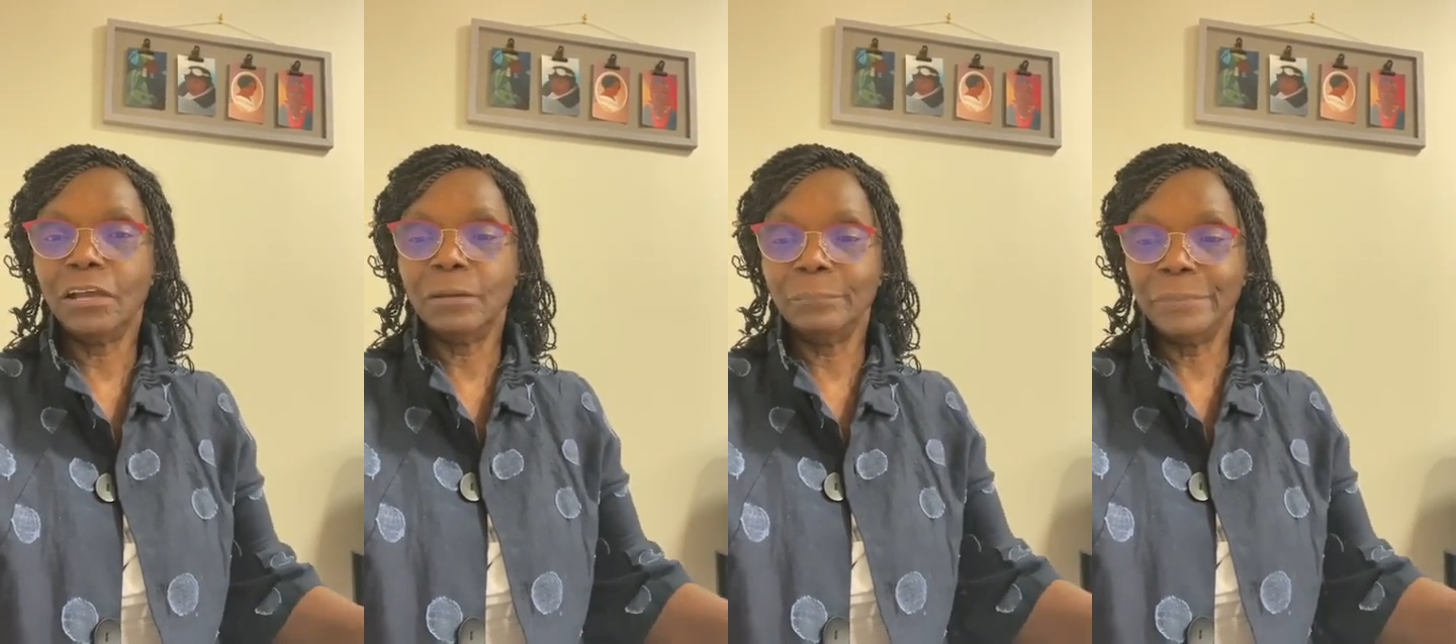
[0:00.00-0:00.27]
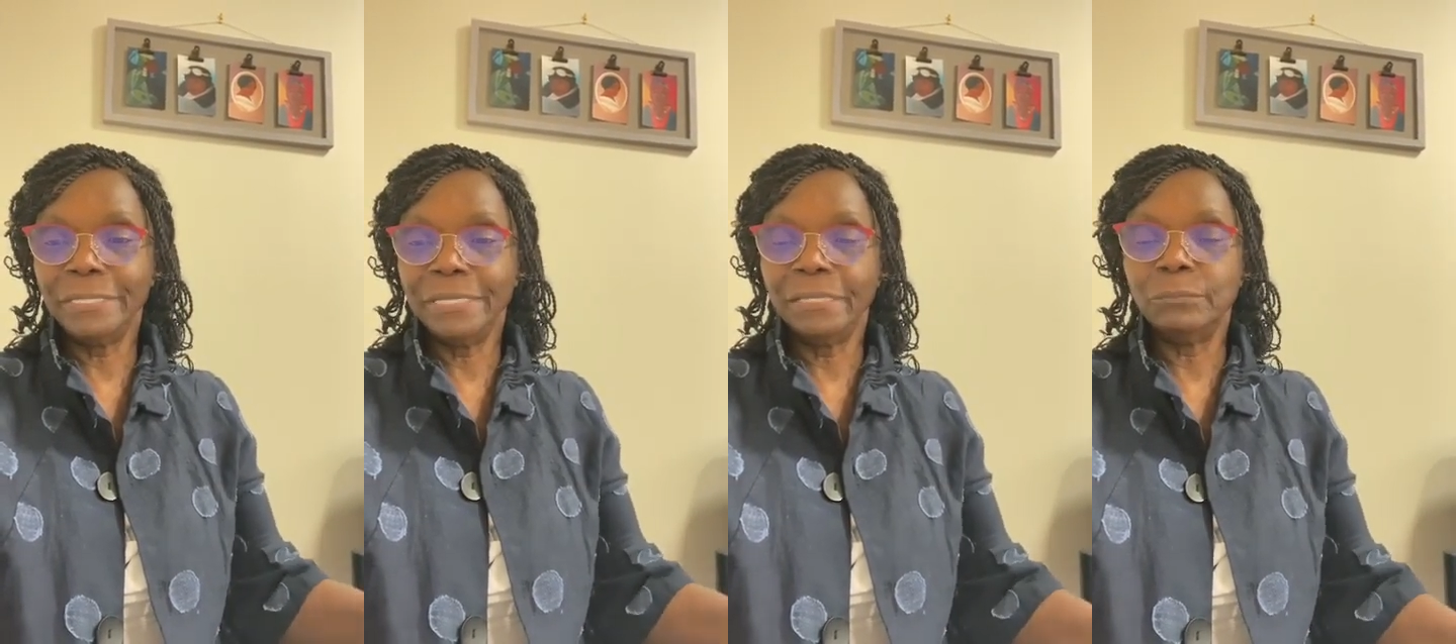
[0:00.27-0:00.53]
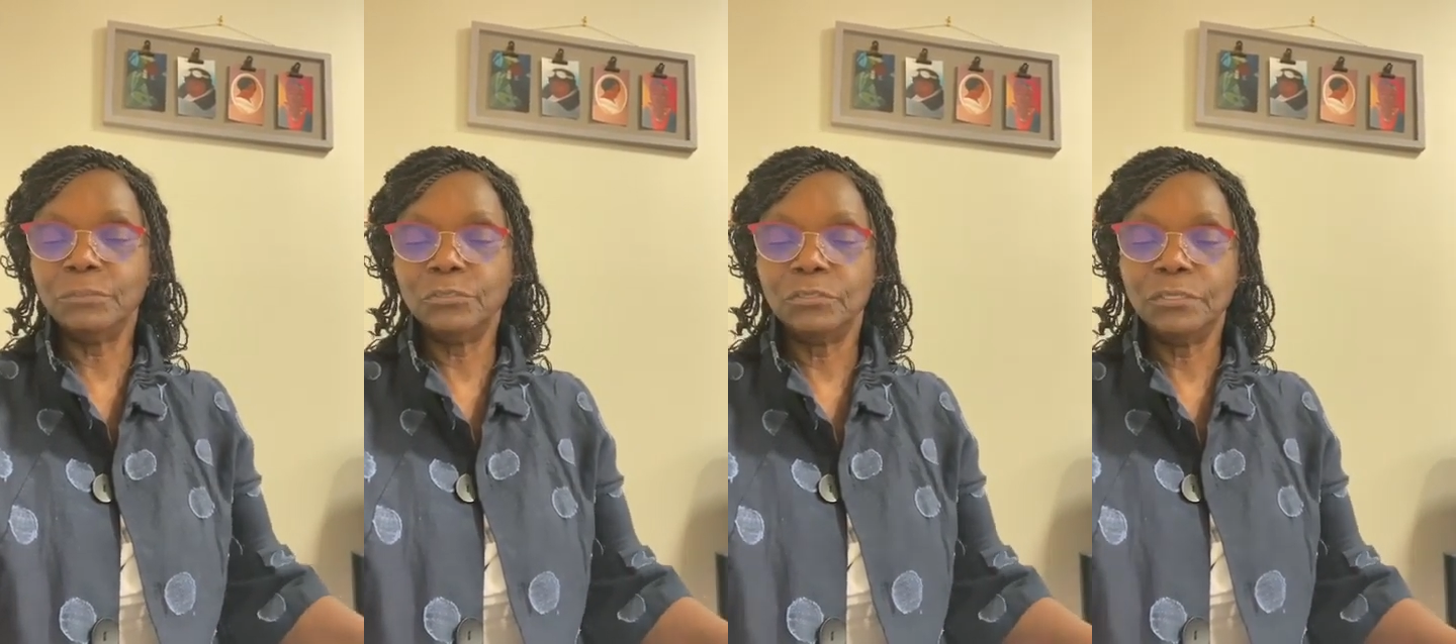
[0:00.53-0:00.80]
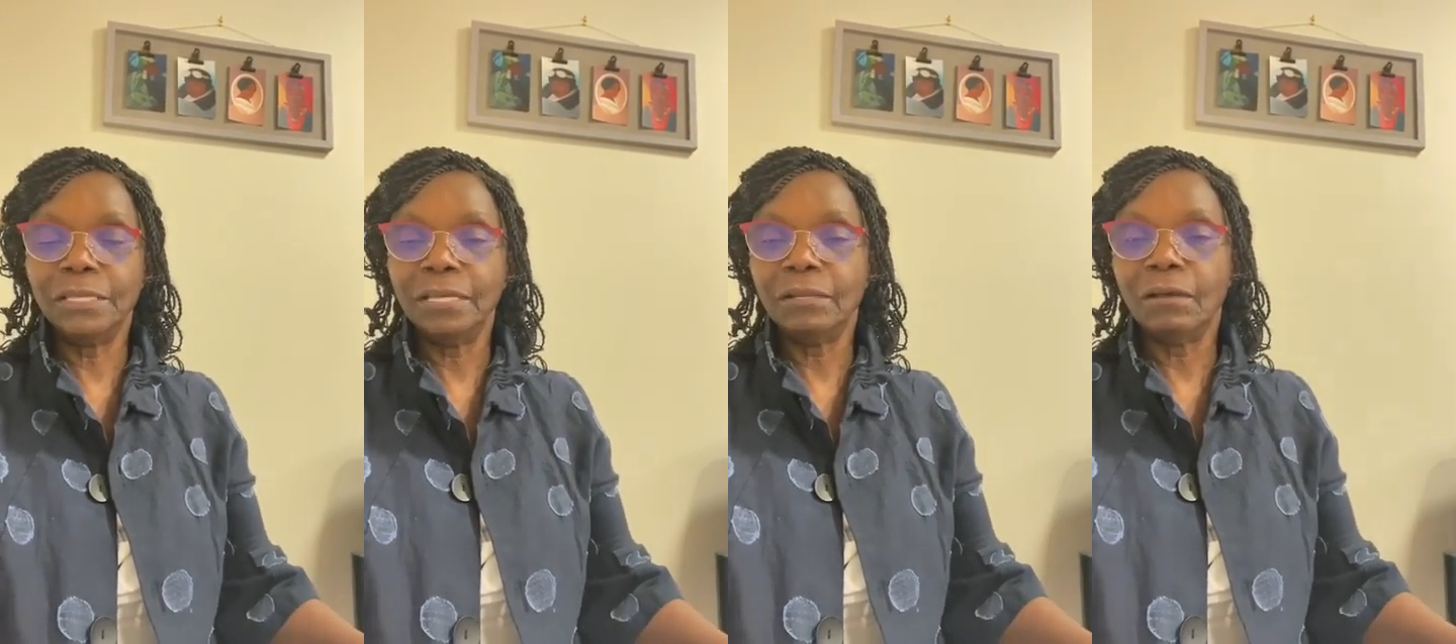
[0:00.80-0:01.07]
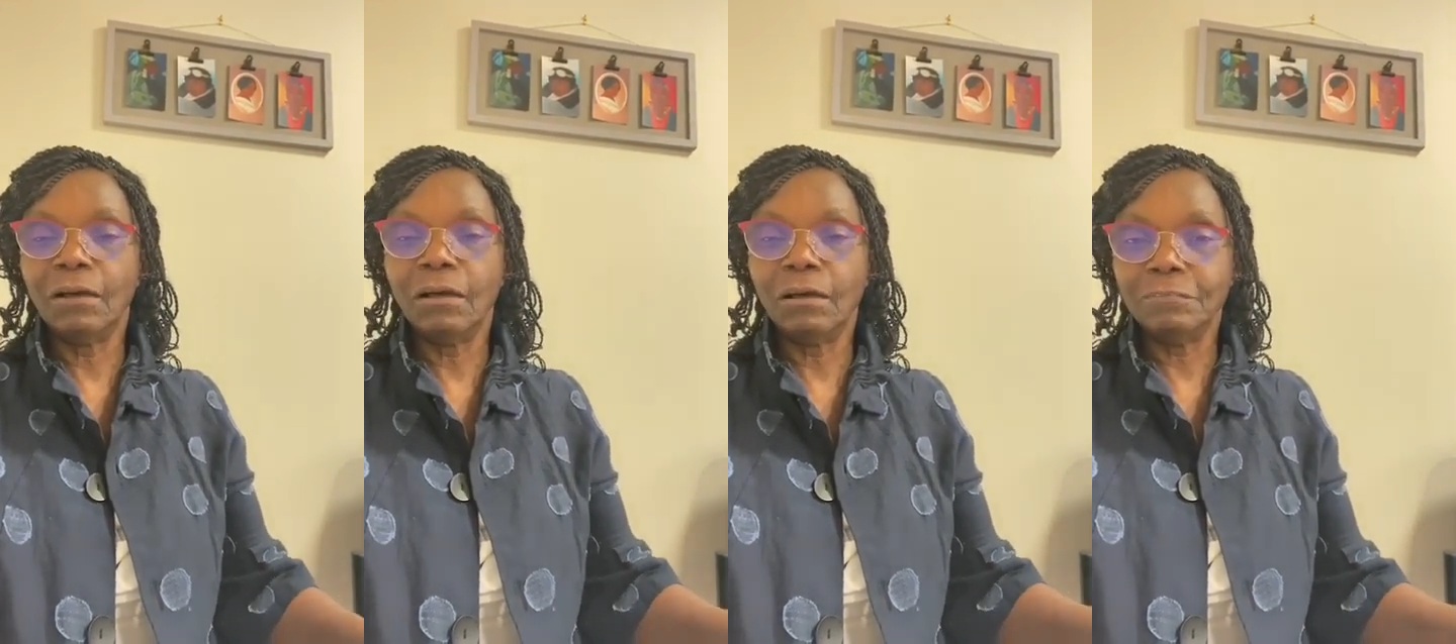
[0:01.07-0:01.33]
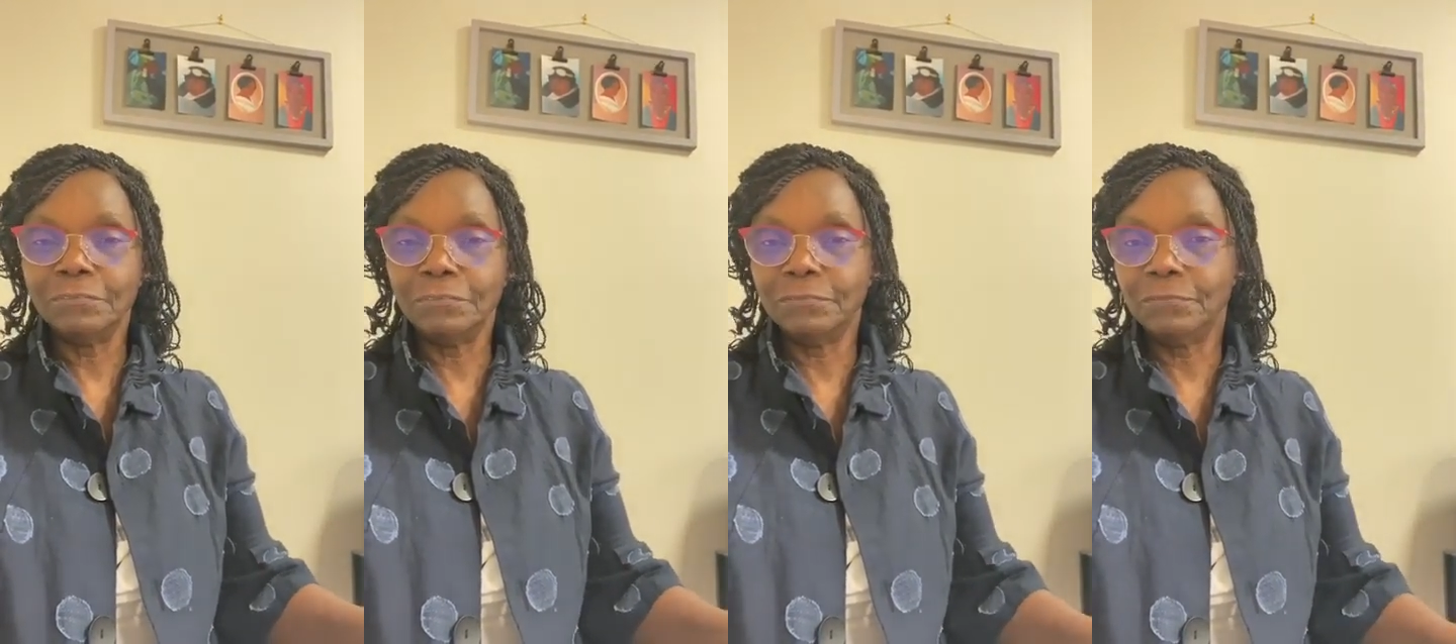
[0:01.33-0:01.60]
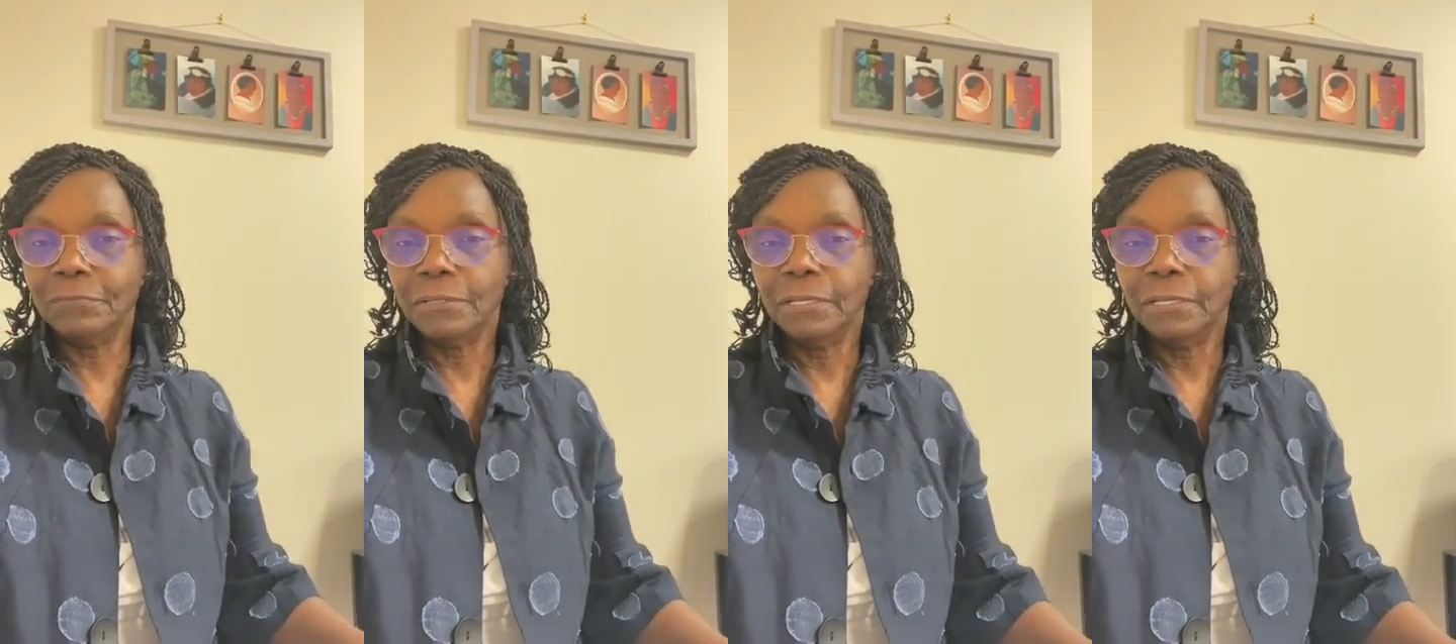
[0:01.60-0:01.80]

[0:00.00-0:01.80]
not been able to get off